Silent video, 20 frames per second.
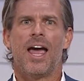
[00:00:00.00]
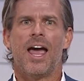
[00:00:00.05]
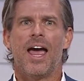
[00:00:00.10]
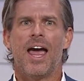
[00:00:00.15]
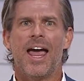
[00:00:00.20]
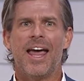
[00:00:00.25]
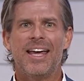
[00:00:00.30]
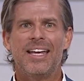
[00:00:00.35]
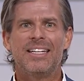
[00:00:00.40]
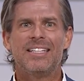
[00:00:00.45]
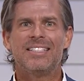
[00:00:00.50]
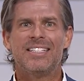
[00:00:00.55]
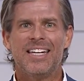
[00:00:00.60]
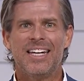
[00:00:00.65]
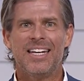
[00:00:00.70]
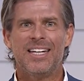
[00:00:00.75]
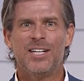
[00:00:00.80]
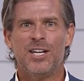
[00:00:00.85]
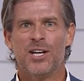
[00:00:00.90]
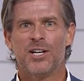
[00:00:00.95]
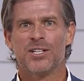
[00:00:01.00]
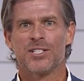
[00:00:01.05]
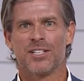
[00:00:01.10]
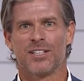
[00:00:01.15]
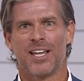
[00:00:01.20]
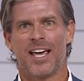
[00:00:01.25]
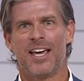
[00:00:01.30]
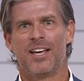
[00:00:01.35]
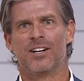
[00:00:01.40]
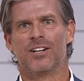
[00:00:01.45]
18 years
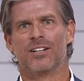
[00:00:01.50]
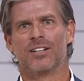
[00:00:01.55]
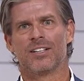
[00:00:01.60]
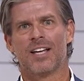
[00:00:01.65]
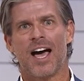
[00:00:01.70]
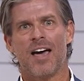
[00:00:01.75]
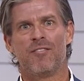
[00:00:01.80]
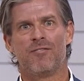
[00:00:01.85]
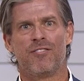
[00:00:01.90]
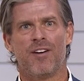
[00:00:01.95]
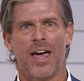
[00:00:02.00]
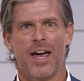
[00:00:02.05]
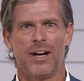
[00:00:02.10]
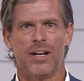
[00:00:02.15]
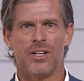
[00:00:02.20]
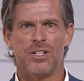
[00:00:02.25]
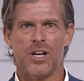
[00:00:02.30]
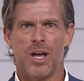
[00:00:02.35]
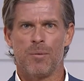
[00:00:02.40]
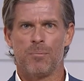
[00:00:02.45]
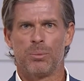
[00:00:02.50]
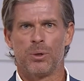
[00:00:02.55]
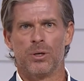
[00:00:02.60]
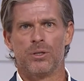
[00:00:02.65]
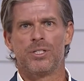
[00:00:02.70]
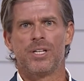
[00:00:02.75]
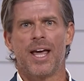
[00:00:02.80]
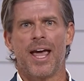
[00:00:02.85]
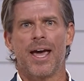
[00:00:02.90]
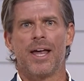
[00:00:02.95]
later, LifeVantage and
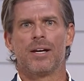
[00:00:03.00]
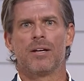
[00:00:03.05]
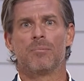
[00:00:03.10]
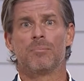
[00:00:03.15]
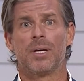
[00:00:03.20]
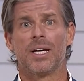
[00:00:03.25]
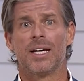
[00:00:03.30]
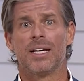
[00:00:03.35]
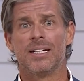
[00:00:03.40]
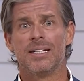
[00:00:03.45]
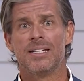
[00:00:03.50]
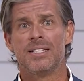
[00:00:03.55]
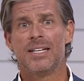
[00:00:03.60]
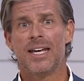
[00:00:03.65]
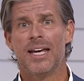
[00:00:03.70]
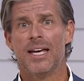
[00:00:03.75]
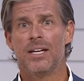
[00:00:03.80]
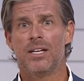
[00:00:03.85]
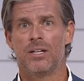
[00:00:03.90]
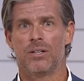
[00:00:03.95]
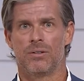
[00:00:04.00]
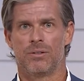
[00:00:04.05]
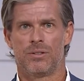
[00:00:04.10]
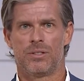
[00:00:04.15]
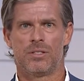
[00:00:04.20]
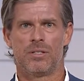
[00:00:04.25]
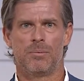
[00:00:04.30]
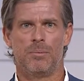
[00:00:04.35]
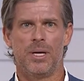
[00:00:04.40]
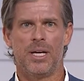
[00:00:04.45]
Protandim continue
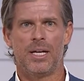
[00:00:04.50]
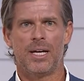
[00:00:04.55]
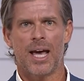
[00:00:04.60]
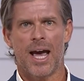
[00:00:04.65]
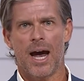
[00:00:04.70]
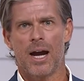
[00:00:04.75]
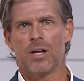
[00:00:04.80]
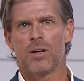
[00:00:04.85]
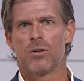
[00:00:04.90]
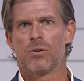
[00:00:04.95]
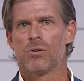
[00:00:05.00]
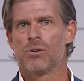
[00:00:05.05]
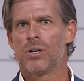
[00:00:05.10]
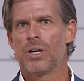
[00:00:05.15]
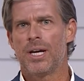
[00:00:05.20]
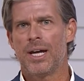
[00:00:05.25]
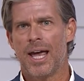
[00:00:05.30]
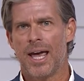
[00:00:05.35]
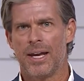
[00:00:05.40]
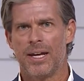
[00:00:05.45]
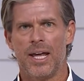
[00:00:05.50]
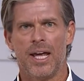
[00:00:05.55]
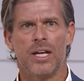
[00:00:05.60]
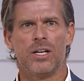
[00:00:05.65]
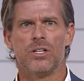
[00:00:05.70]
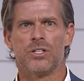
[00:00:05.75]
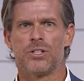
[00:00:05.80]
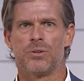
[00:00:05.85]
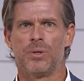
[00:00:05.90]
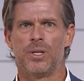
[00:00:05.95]
to be category and
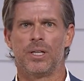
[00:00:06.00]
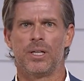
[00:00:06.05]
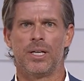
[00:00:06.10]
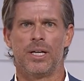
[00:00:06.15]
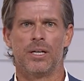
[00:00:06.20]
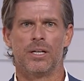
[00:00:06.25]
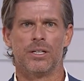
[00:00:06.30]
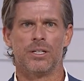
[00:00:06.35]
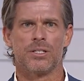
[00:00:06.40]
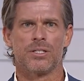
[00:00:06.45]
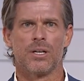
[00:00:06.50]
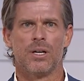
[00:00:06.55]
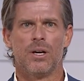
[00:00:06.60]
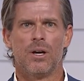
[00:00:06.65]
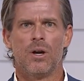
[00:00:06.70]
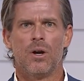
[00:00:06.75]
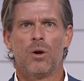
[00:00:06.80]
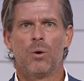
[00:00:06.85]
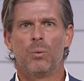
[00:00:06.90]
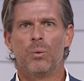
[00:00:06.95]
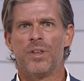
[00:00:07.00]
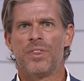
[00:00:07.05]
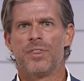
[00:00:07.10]
industry leaders with